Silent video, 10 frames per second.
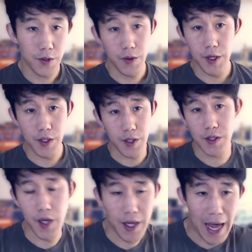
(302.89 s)
this
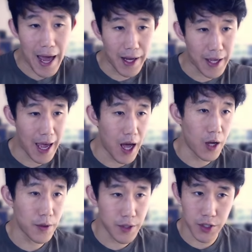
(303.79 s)
is an ad
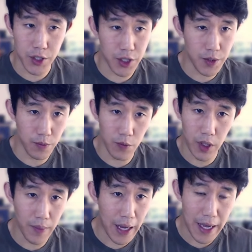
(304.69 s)
account. This is just
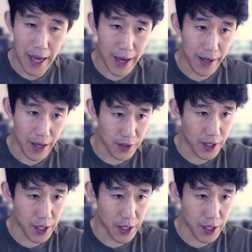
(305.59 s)
one of my ad accounts that I